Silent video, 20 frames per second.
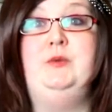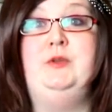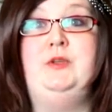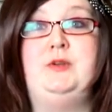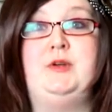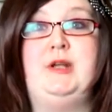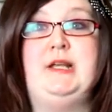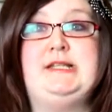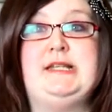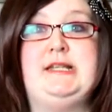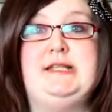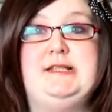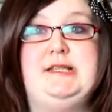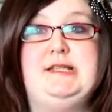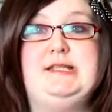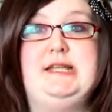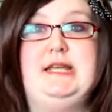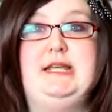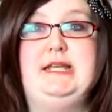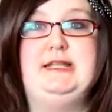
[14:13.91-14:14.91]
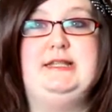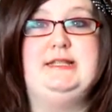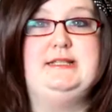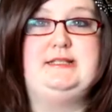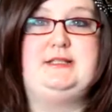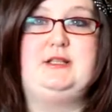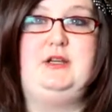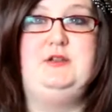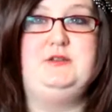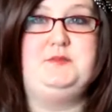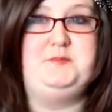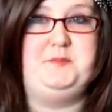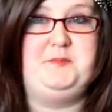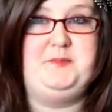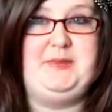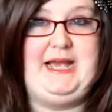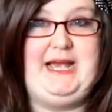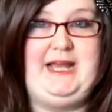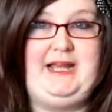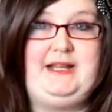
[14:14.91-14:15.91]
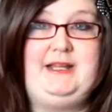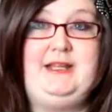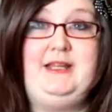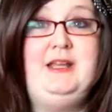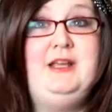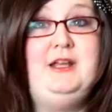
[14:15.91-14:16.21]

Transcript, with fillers: your identity and this goes back